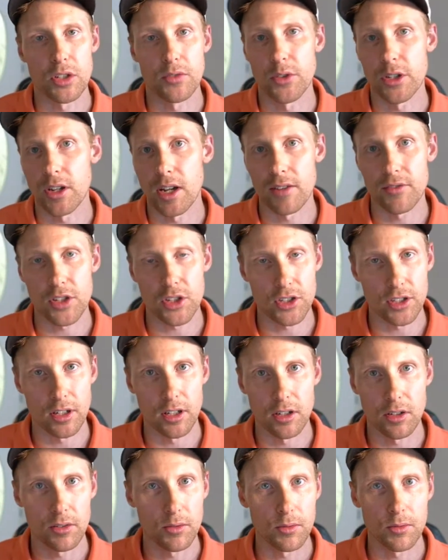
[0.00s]
of what you have to
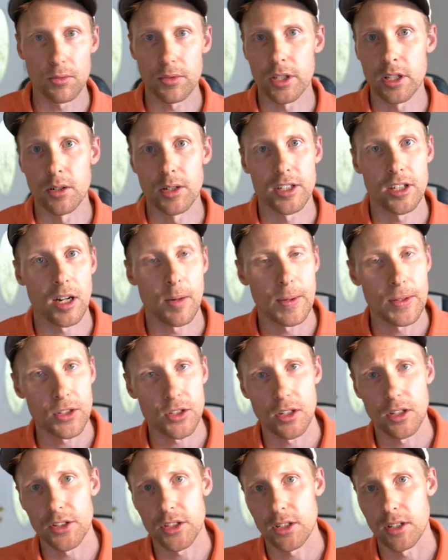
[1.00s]
sell. I talk about this
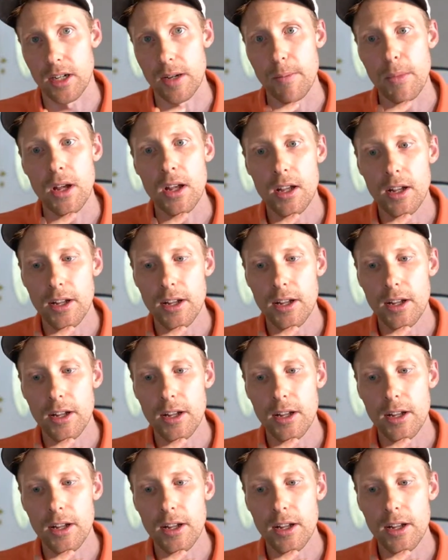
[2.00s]
all the time.